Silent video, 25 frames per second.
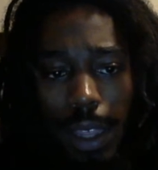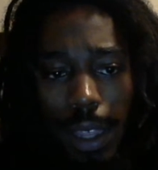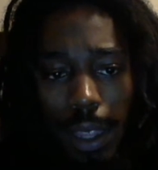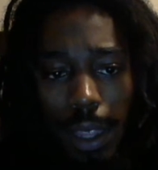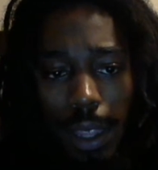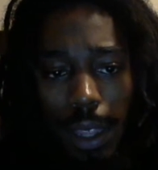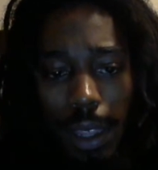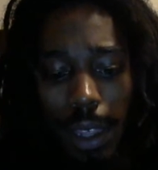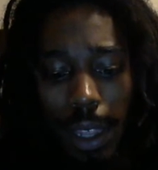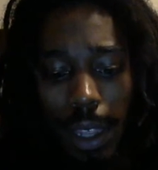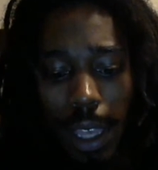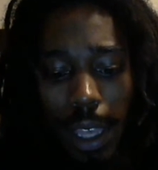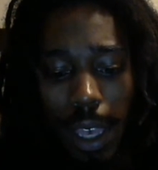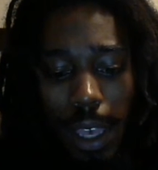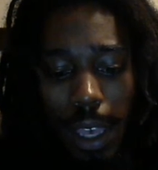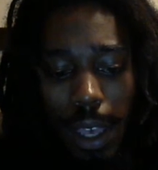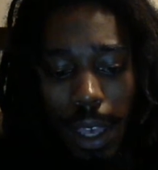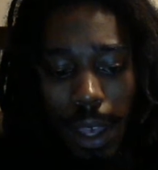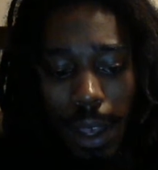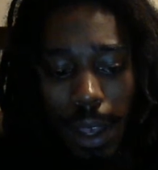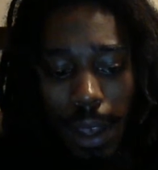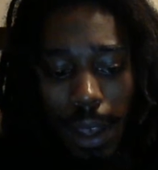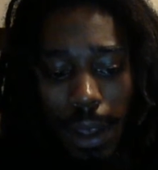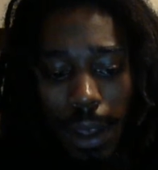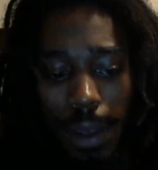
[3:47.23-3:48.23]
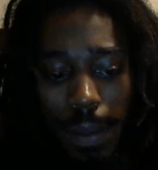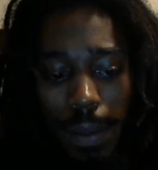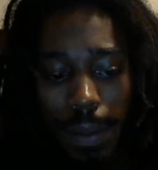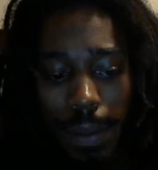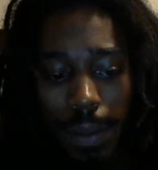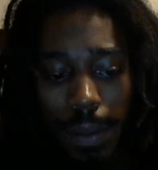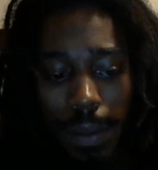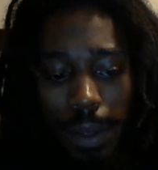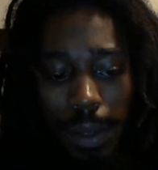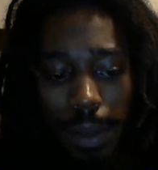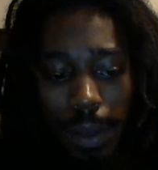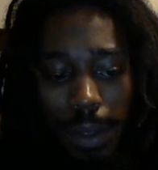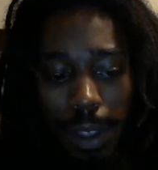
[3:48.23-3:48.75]
Now,
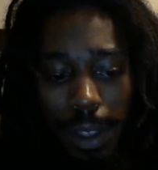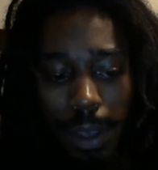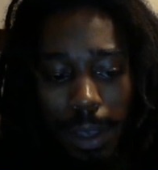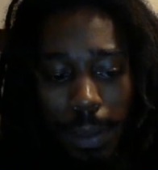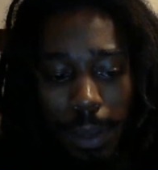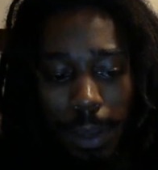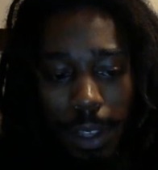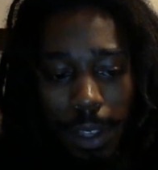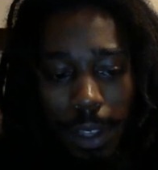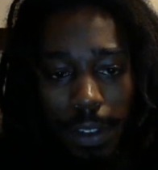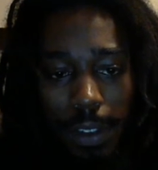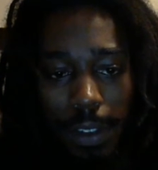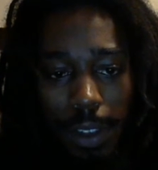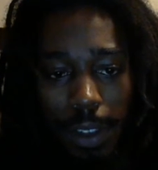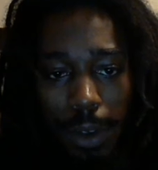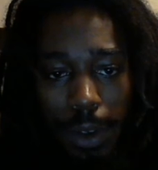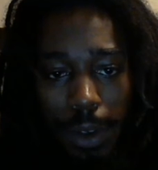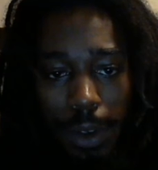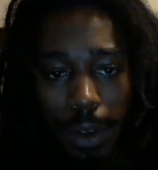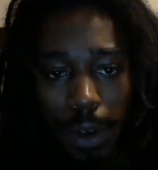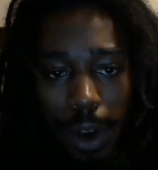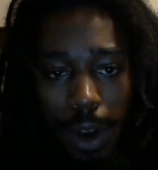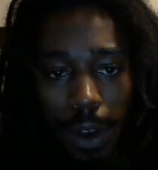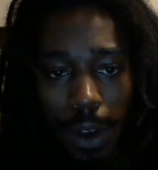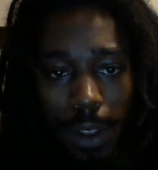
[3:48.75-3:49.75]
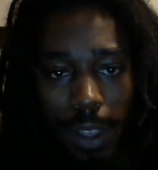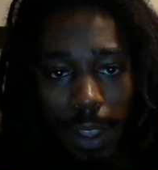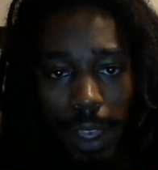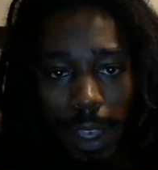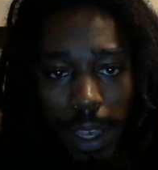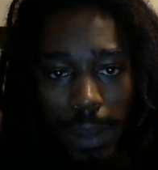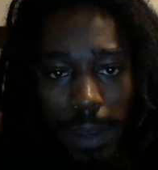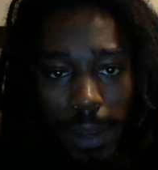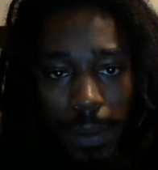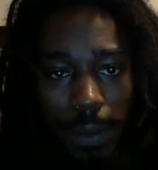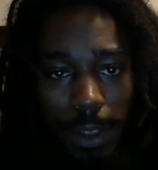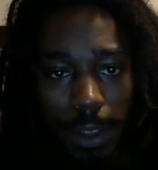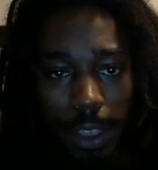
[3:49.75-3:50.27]
but still, all
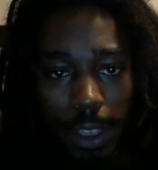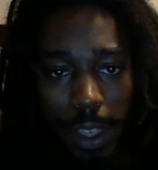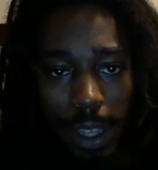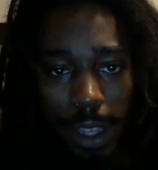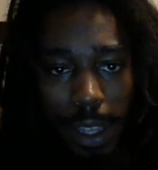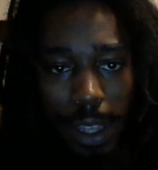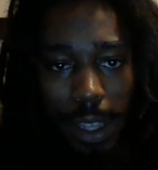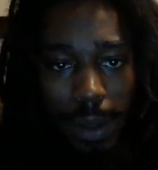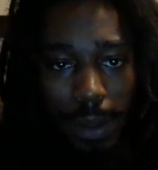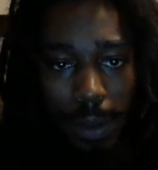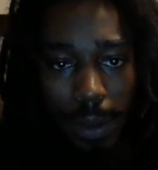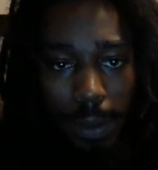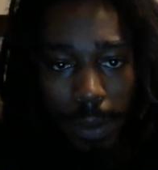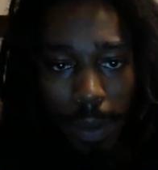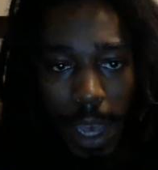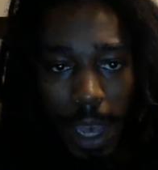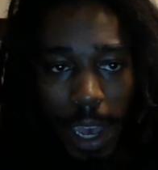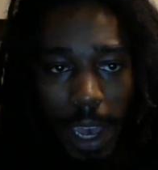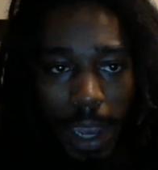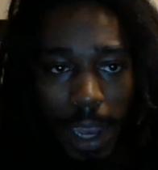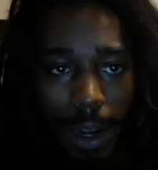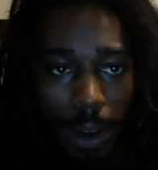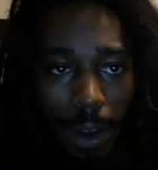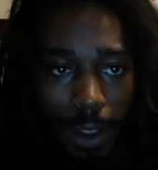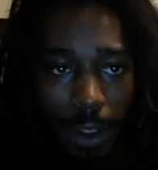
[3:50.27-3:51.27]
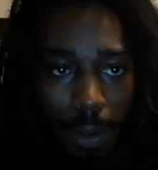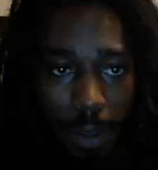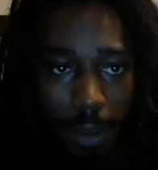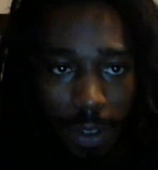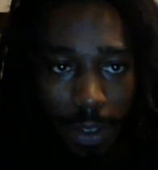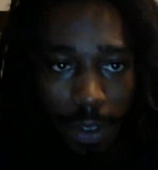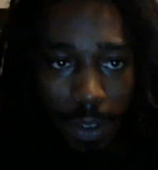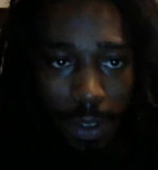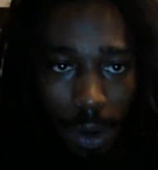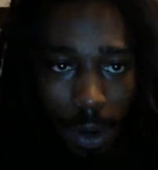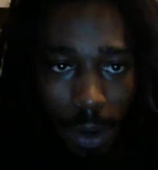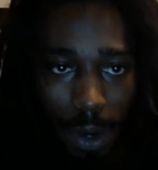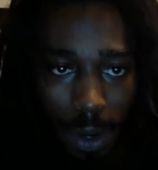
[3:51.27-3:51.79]
that within behind all the
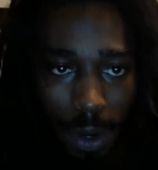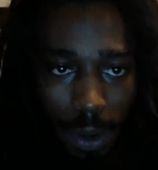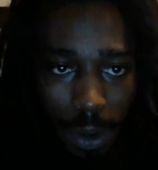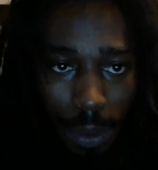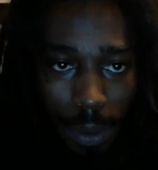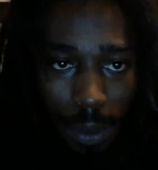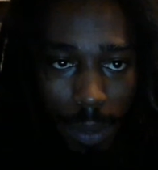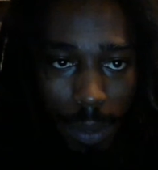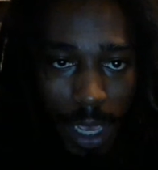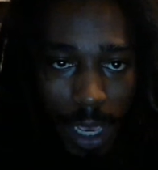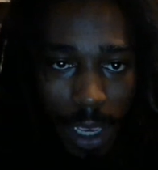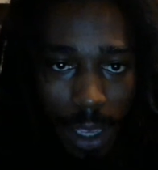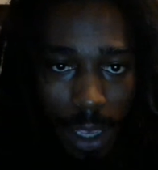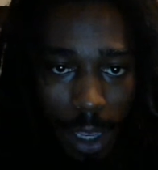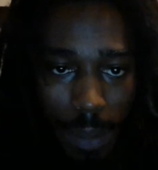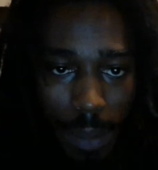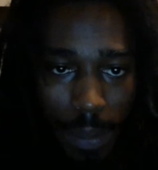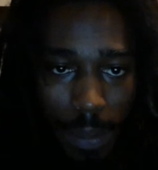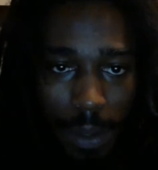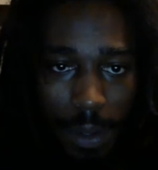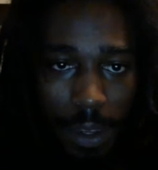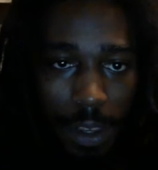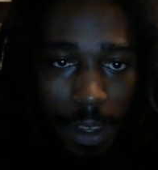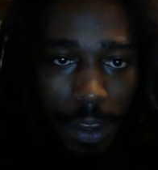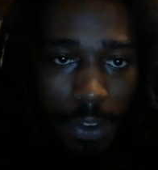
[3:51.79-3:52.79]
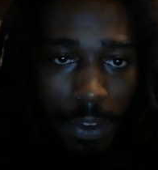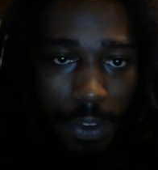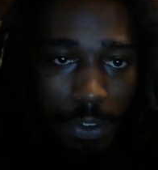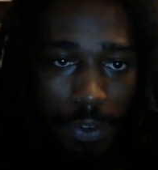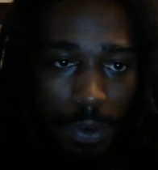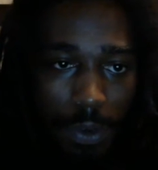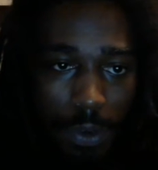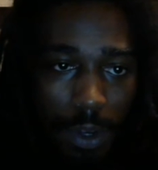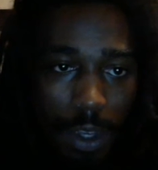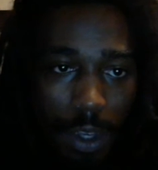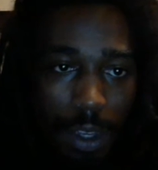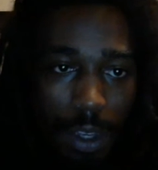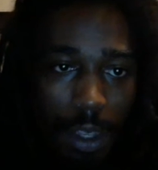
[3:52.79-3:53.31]
material makeup and the
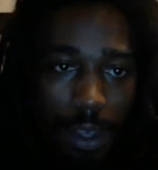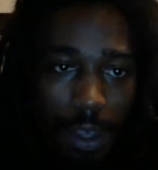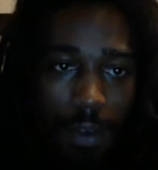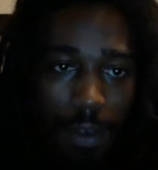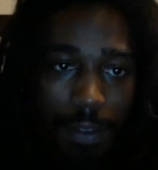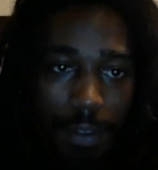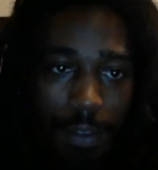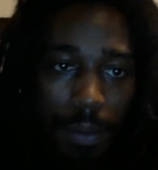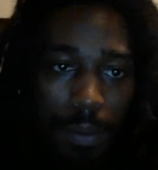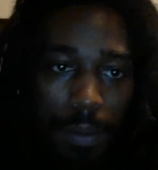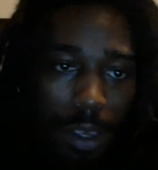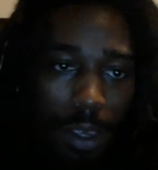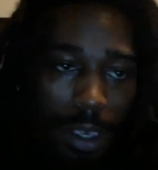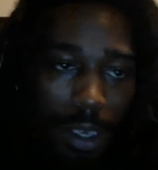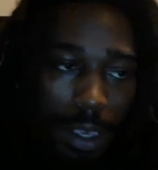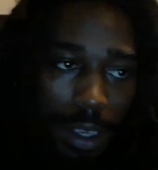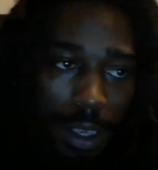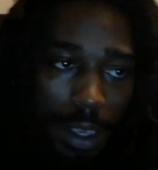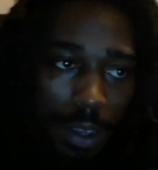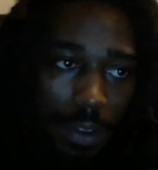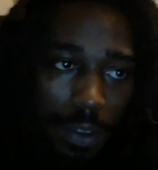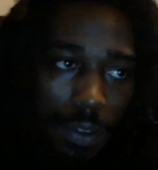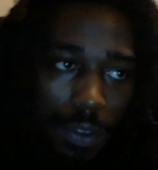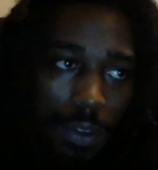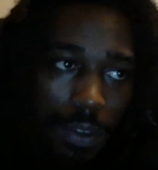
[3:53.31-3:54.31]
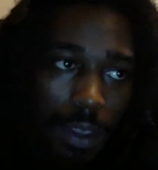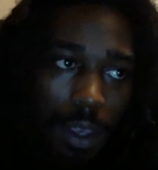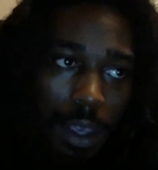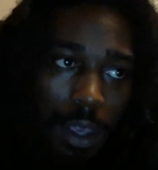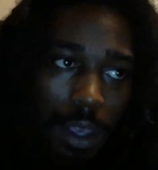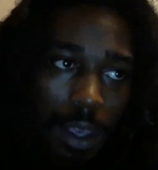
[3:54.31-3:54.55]
history of the beings,